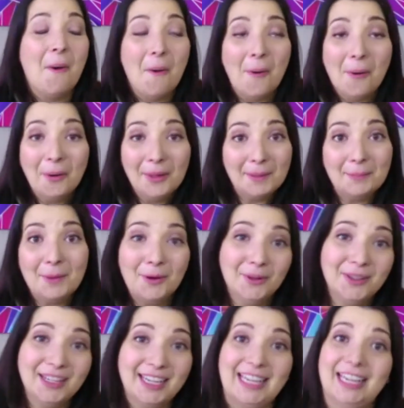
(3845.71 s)
Holy
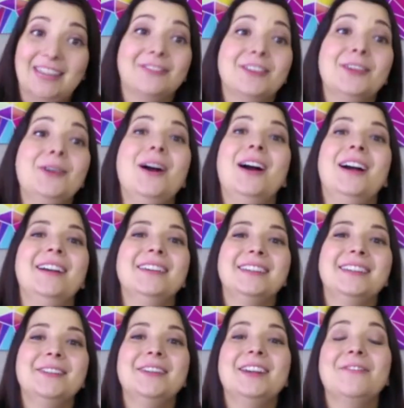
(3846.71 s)
moly, if you are
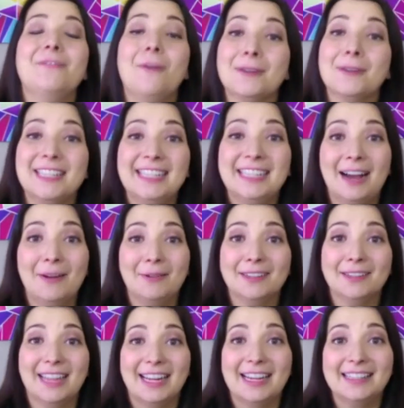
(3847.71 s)
doing 14 hour
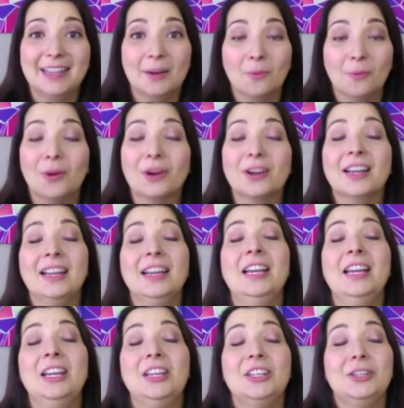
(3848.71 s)
days at work,
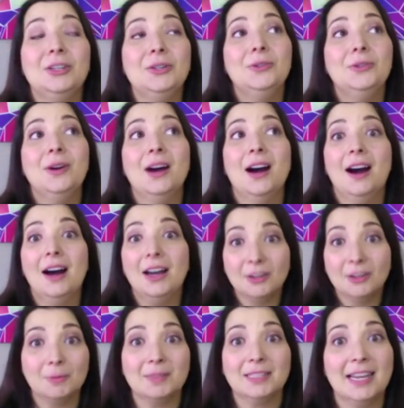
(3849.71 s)
you
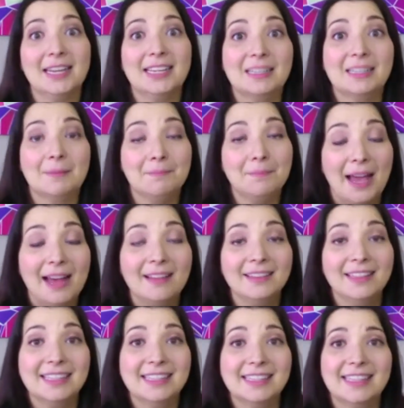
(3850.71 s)
100% need to
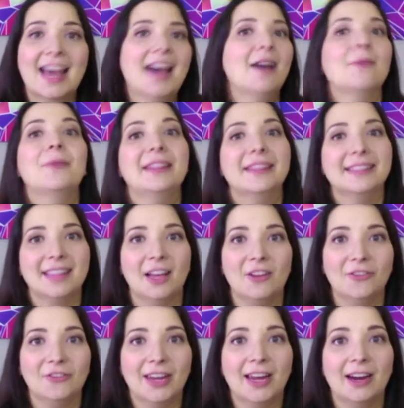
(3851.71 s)
balance that with
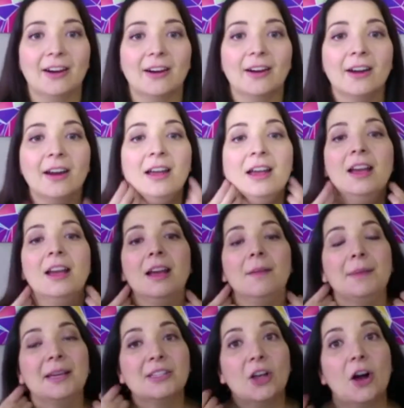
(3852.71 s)
self care
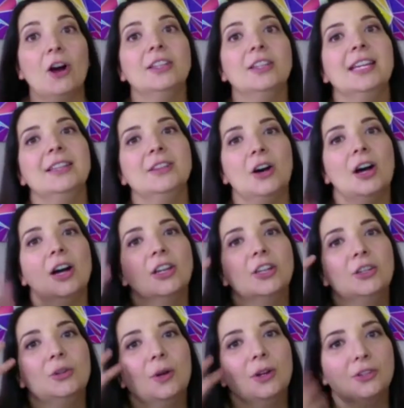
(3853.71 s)
because all day long
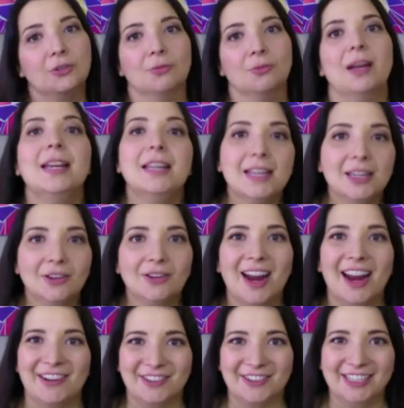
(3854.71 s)
you are draining your
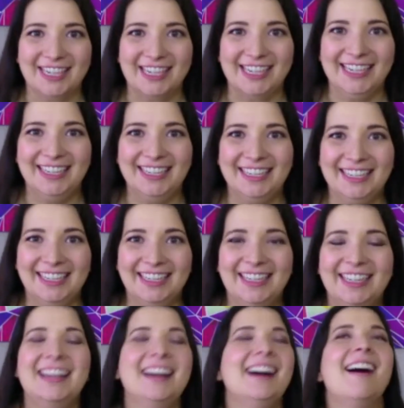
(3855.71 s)
energy,
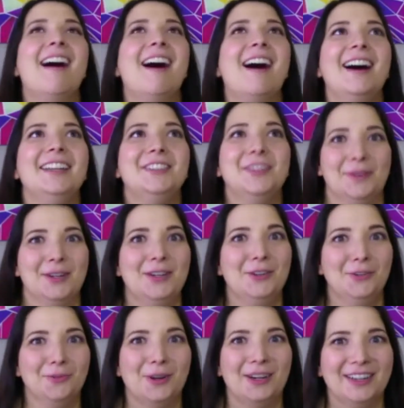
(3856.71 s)
uh, doing
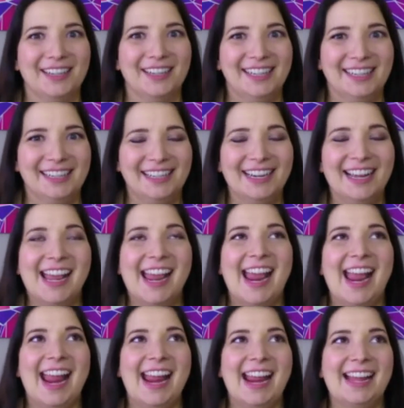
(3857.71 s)
your work,
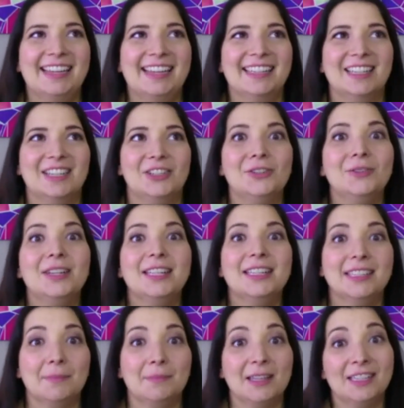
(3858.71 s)
and you need
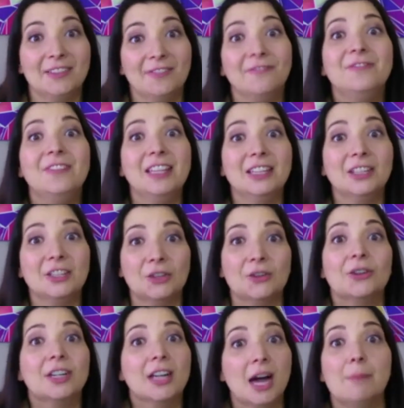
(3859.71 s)
something to fill your
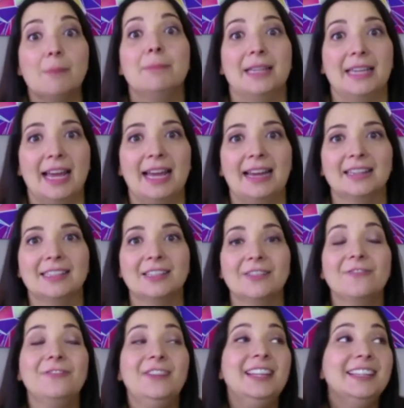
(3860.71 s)
cup again, to
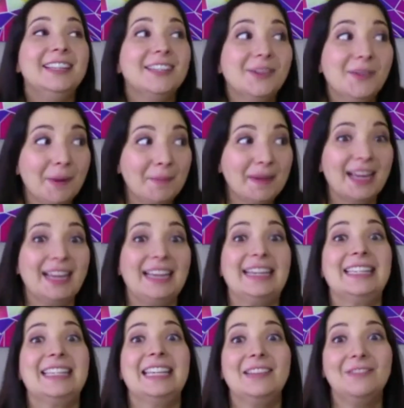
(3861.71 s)
fill you up again,
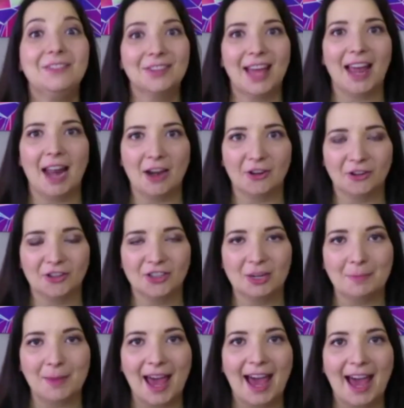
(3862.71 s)
to give you that
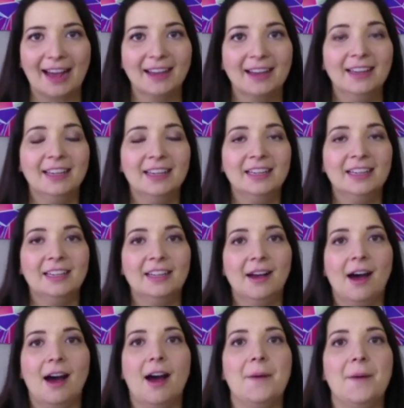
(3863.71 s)
energy back.
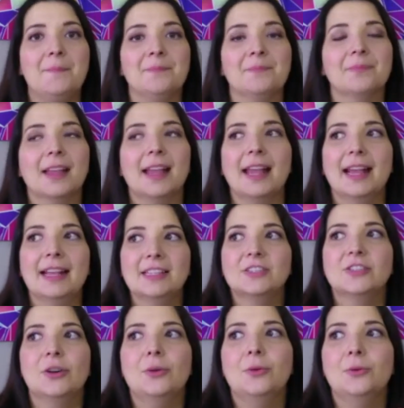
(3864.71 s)
Um,
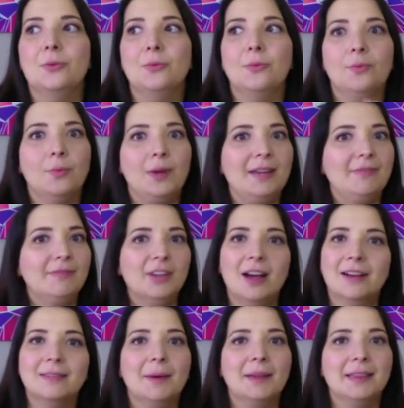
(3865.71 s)
so we've
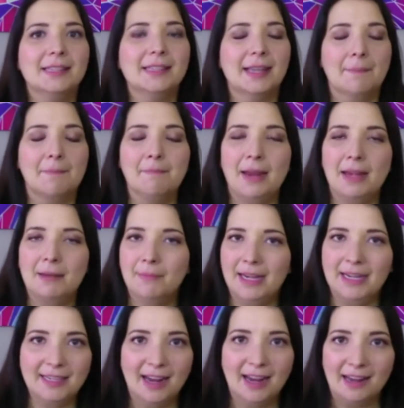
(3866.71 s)
talked about this like many,
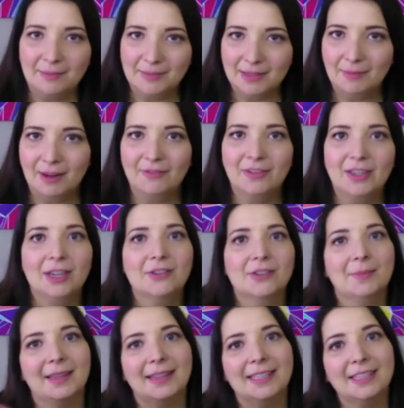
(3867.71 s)
many times in my
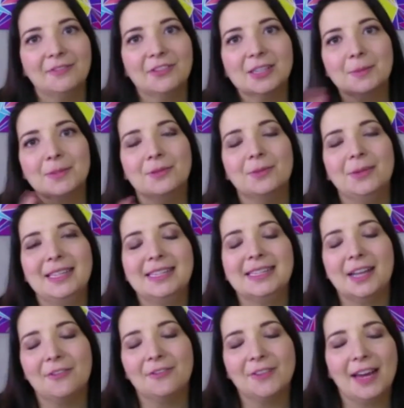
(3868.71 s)
videos about the difference between
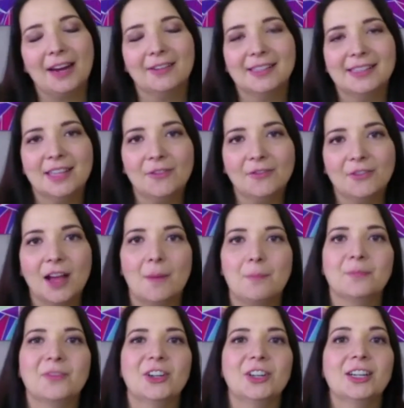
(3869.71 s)
self care and self
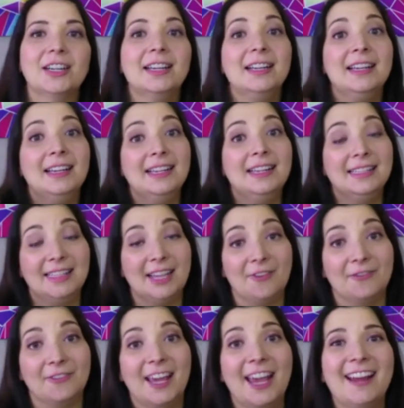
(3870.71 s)
comfort.
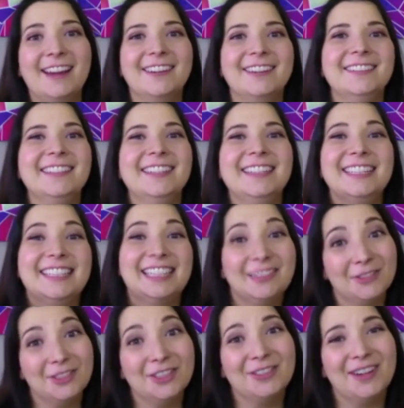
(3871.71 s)
Self care
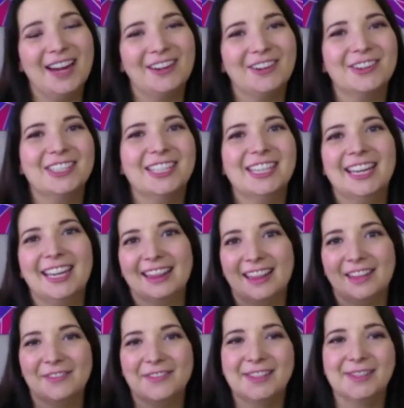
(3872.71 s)
gives you energy and
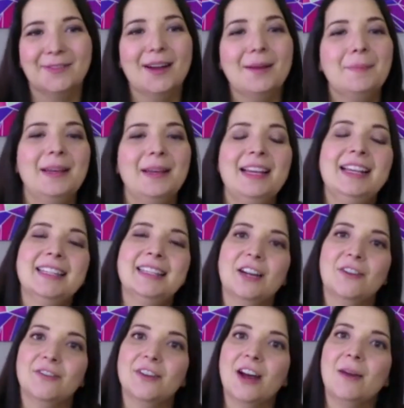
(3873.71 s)
lifts you up.
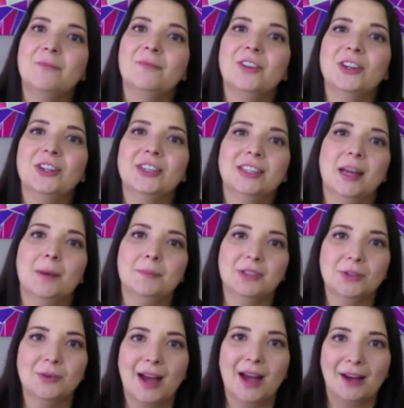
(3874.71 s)
Self comfort
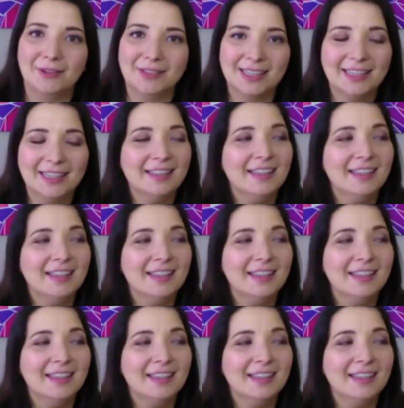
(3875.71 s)
numbs you out.